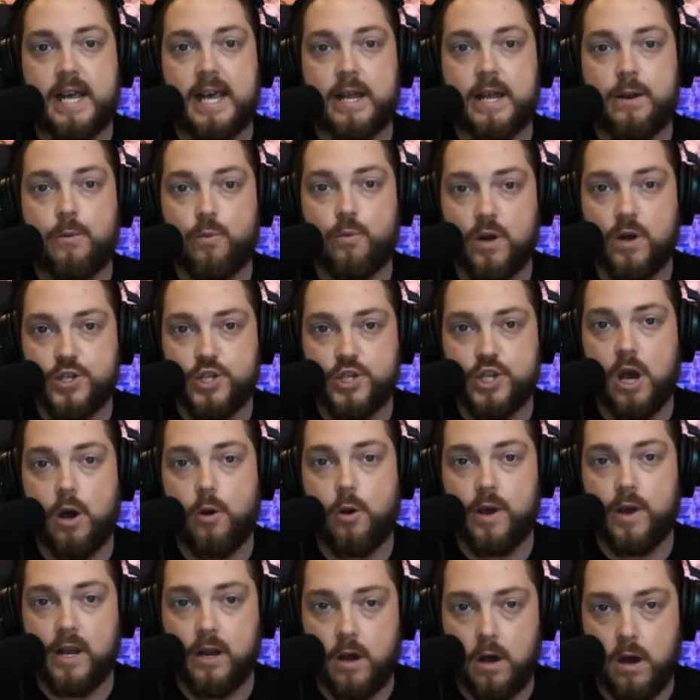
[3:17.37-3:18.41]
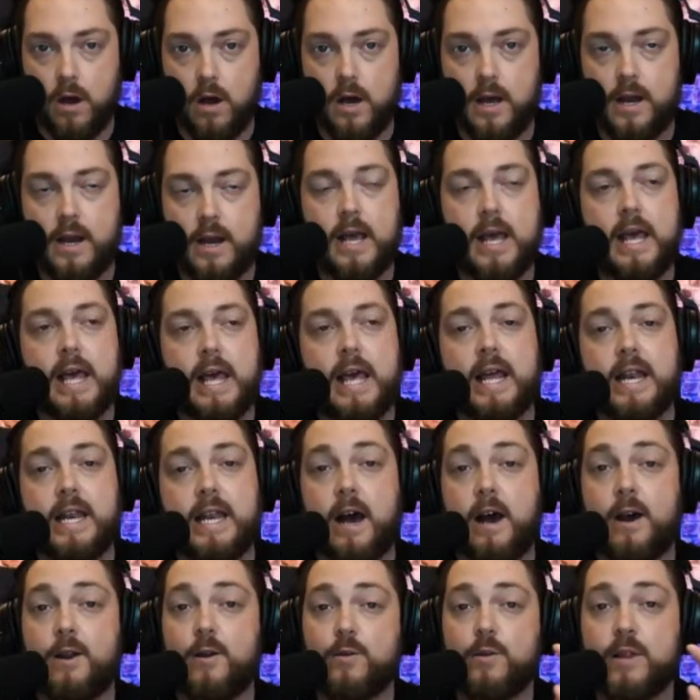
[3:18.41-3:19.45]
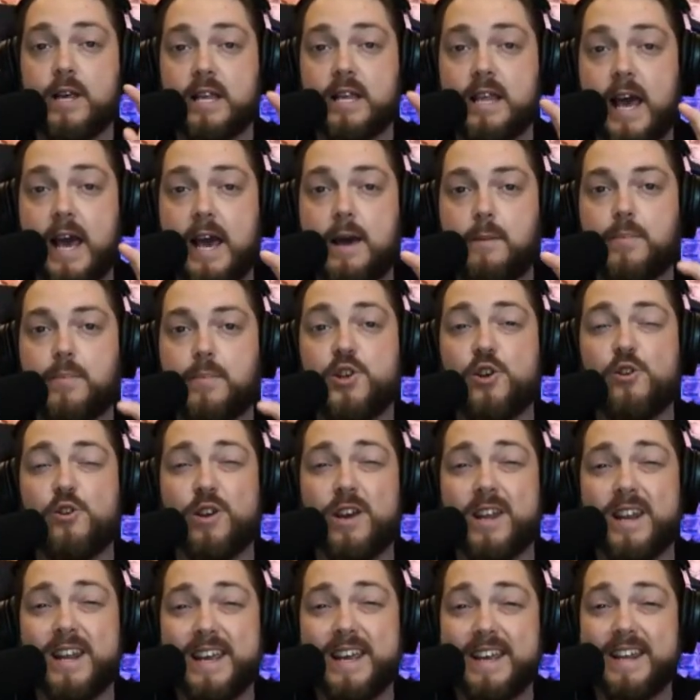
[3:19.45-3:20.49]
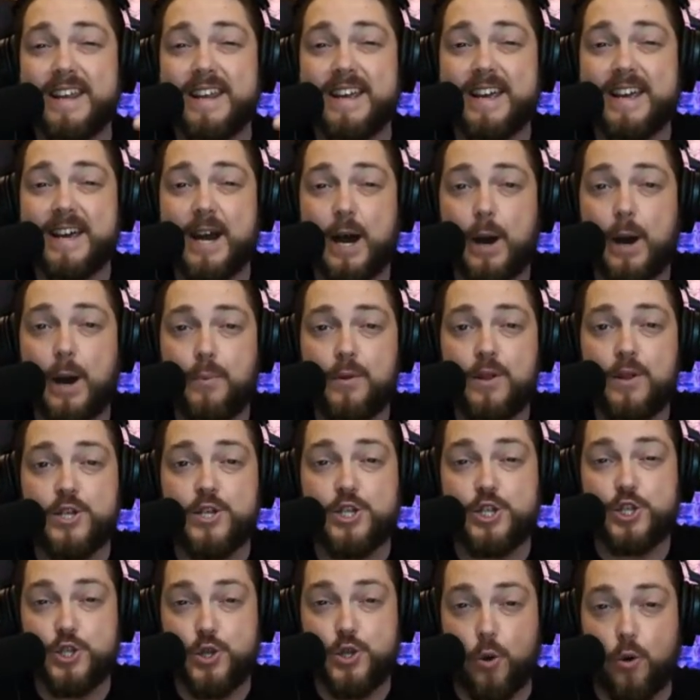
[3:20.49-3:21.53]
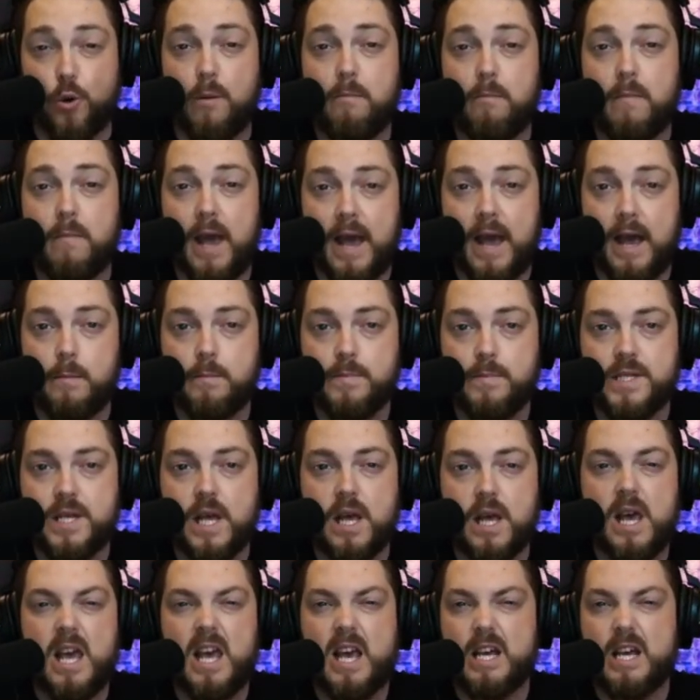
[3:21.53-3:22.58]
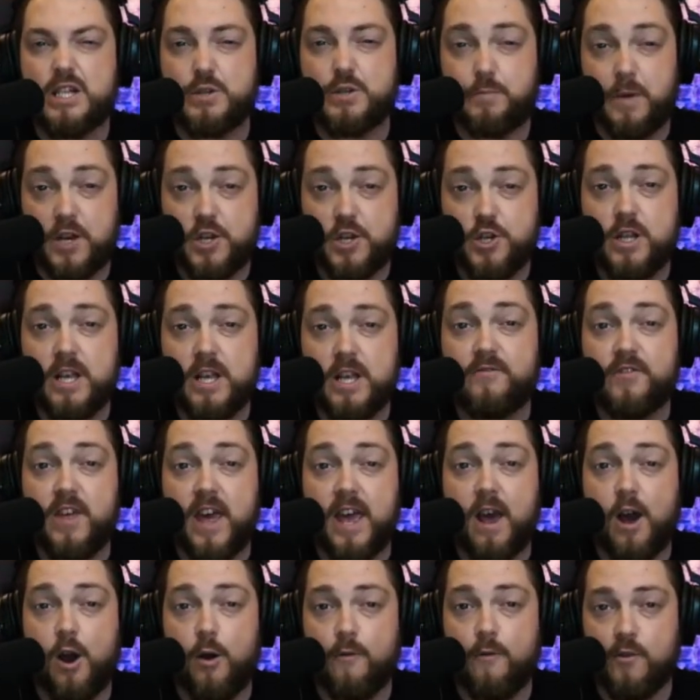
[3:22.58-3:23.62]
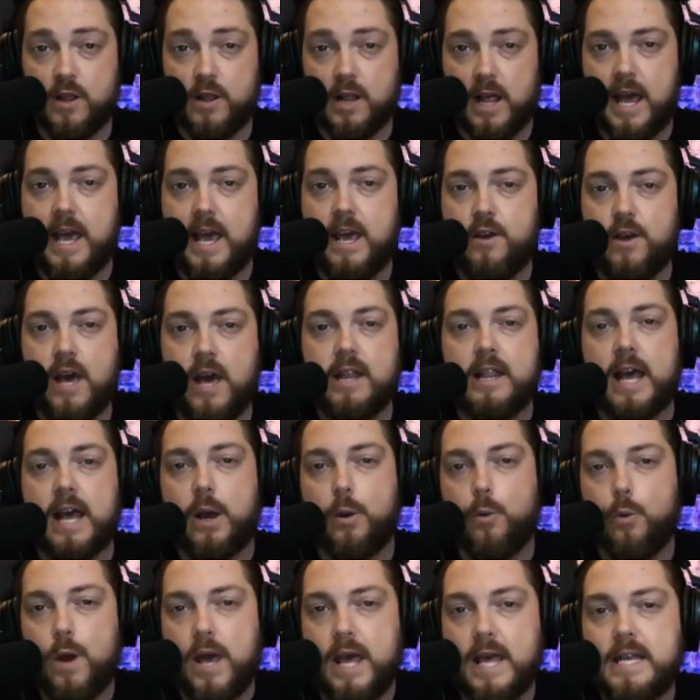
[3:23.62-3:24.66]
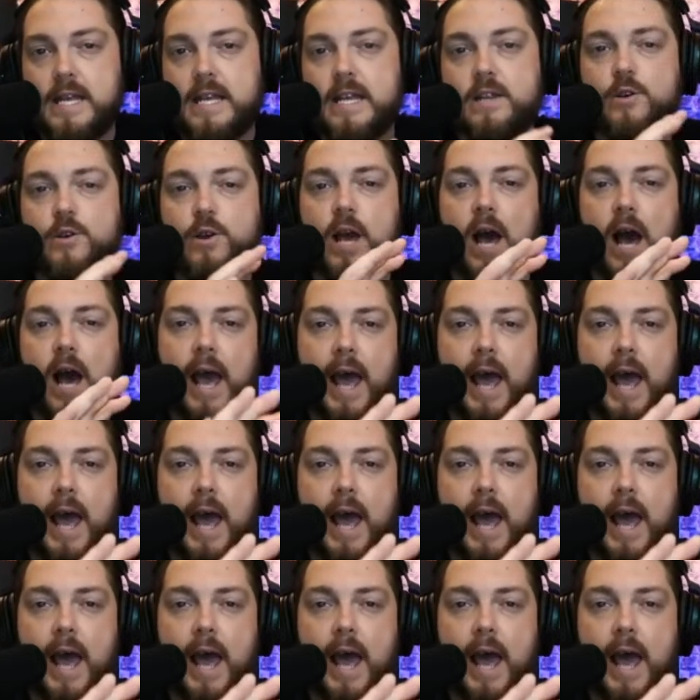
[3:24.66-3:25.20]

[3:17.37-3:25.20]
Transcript: in what's going on. Not only that, but you're going to get a couple of storm maps, especially if they overlay. You got like wind and you got